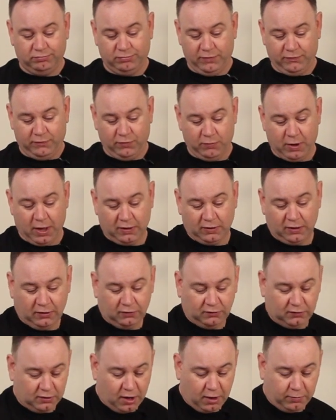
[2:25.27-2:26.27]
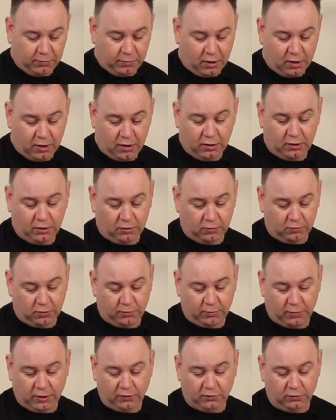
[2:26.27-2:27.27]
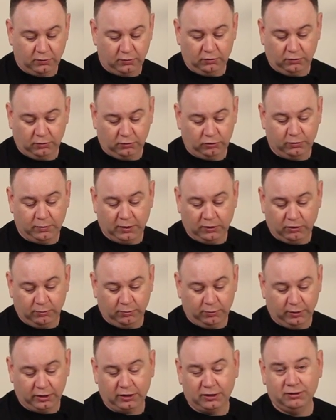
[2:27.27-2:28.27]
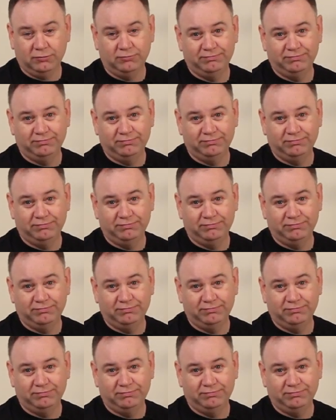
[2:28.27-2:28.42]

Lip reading: if you have this up on a 1x2 or 2x2 brick,